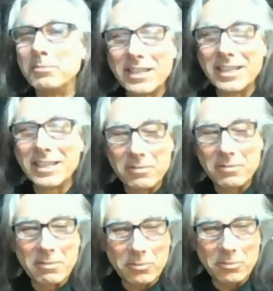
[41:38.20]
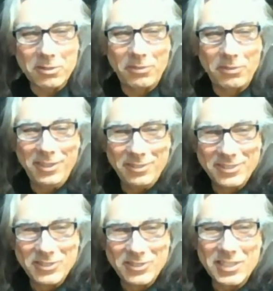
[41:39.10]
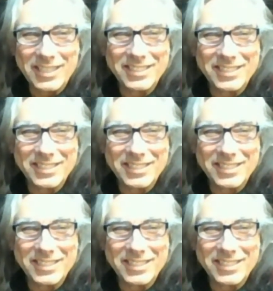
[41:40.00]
Come up with a few interesting